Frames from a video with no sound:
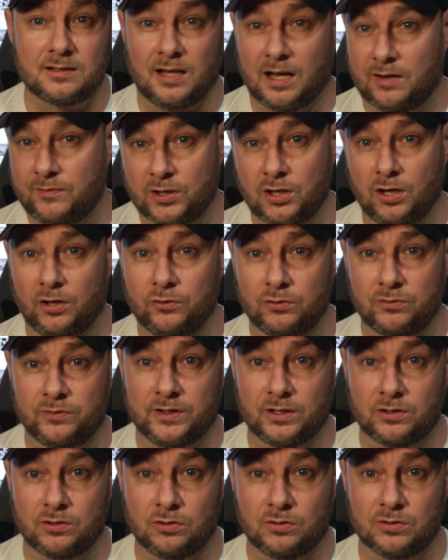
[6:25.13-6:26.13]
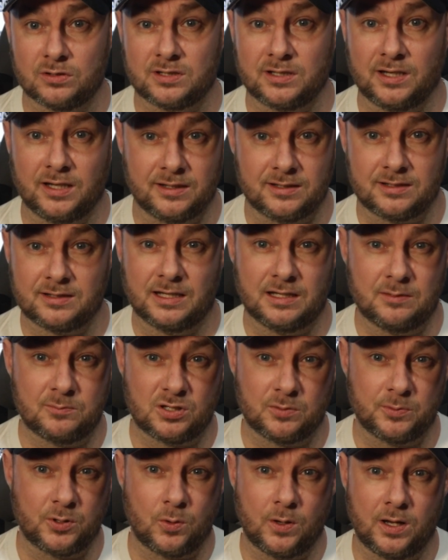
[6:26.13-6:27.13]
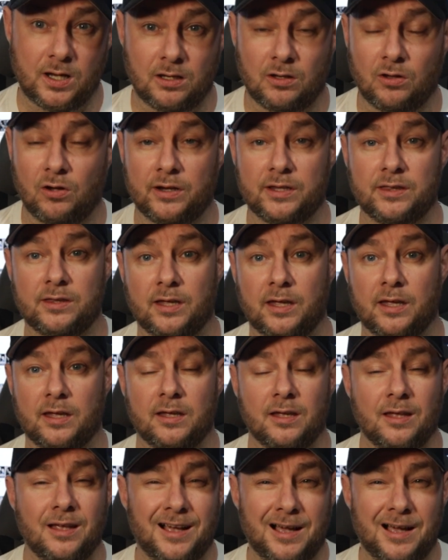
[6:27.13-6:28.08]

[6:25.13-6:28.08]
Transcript: Have I got enough in the core set? There seems to be quite a lot in there.